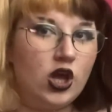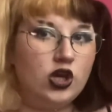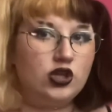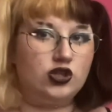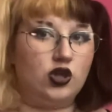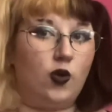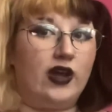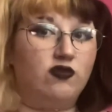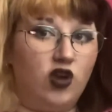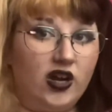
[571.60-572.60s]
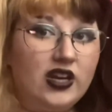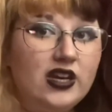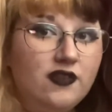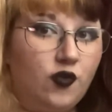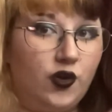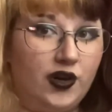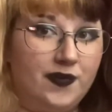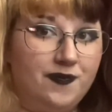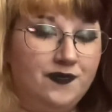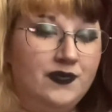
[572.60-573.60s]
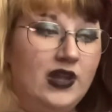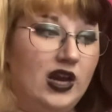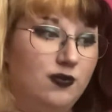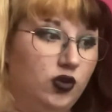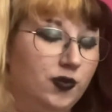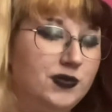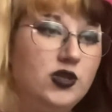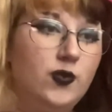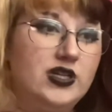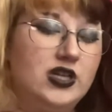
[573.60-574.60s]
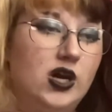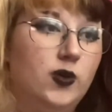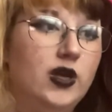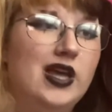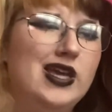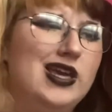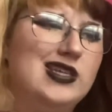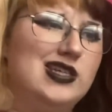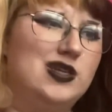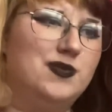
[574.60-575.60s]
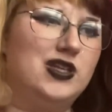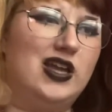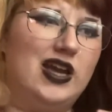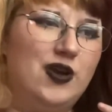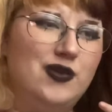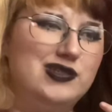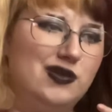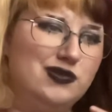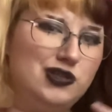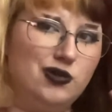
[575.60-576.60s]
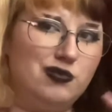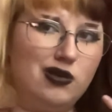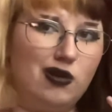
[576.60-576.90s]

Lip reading: So I rung it in for him, had him pull up to the window. He said something like, I know it sounds stupid.